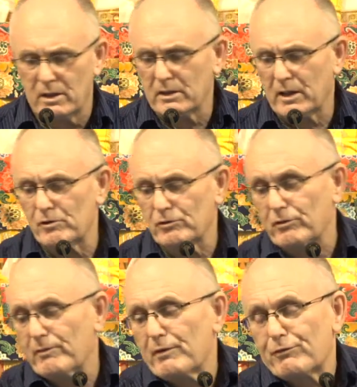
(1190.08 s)
goes
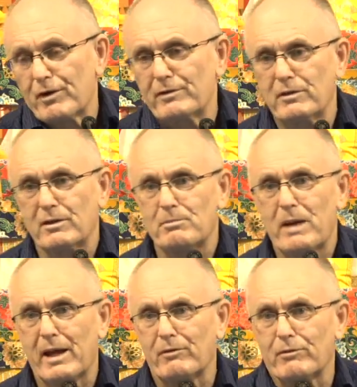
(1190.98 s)
from the front to the
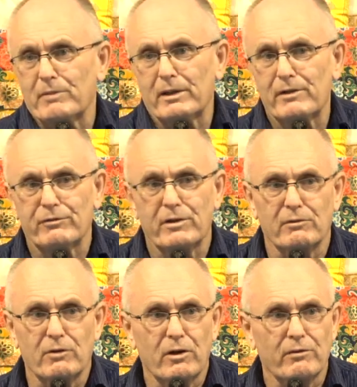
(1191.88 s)
back, from the left to the
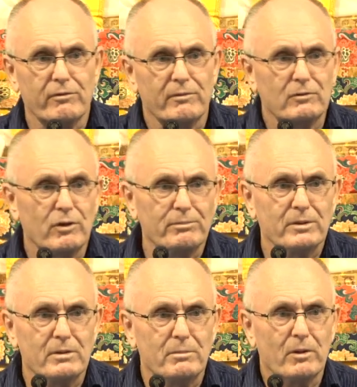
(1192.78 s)
right, from the top
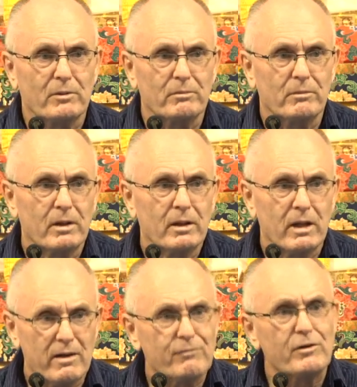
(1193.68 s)
to the bottom.
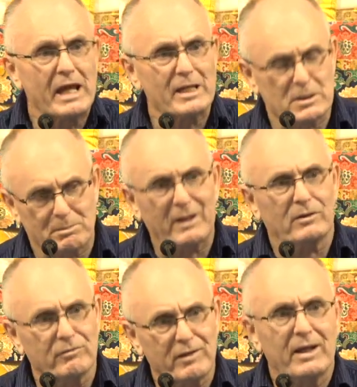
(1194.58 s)
Every aspect
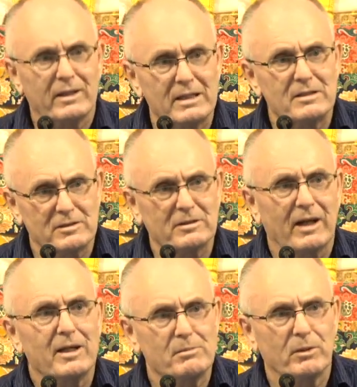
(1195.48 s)
of that is
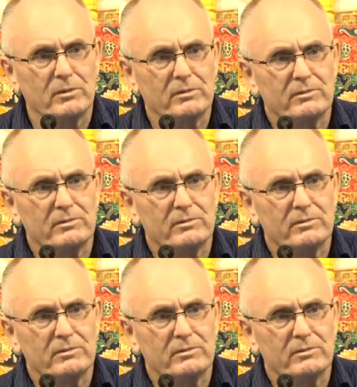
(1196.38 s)
table.